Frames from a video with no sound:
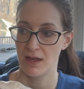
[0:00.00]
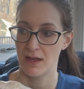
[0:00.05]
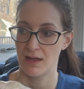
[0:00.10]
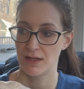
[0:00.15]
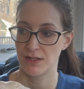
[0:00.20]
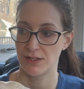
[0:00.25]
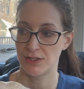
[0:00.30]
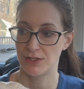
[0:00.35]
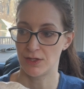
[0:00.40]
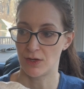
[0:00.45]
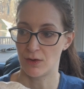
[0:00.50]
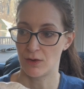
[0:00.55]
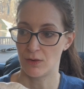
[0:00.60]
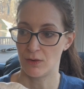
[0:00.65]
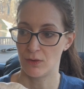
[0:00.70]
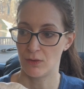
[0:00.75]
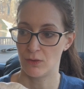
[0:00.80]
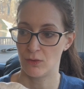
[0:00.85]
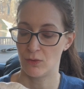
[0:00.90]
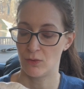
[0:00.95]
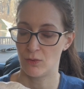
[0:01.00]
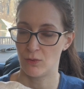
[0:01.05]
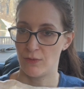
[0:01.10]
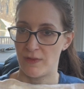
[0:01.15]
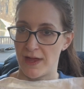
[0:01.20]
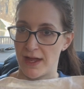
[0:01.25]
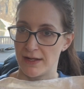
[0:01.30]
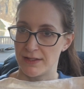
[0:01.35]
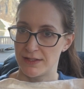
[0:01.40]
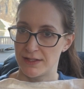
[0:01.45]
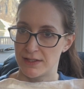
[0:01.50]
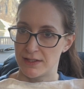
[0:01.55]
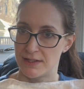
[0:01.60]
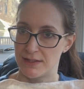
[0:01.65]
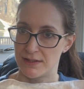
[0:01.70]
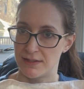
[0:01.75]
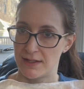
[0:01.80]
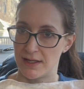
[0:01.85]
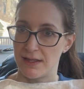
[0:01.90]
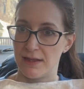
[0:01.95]
So
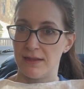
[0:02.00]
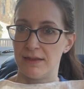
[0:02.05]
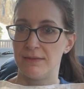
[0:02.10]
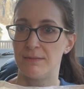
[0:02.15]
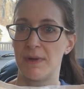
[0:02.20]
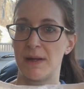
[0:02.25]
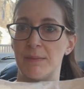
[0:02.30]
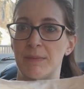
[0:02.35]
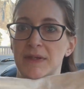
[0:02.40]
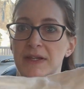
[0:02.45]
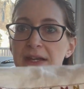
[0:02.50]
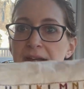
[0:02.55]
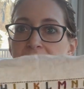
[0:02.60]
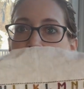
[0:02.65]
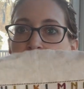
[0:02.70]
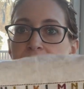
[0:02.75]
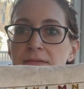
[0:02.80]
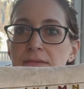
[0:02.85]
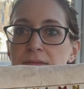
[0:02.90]
that's my plan.